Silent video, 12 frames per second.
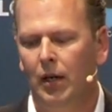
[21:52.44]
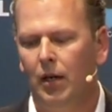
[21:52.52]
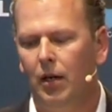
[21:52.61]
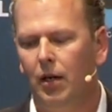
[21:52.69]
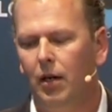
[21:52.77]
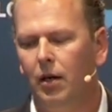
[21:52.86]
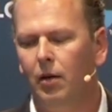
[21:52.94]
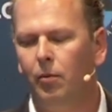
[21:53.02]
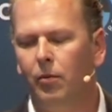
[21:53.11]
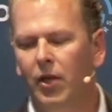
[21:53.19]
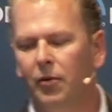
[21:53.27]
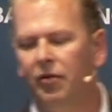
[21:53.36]

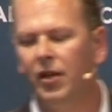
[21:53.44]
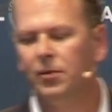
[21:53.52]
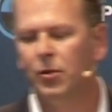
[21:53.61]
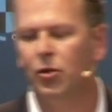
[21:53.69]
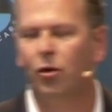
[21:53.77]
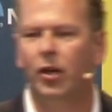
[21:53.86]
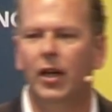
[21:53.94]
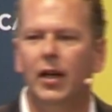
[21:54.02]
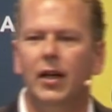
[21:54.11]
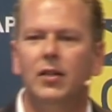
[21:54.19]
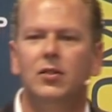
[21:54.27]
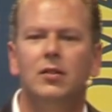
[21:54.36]
The vast majority
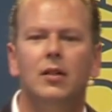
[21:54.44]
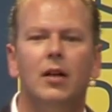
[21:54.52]
is,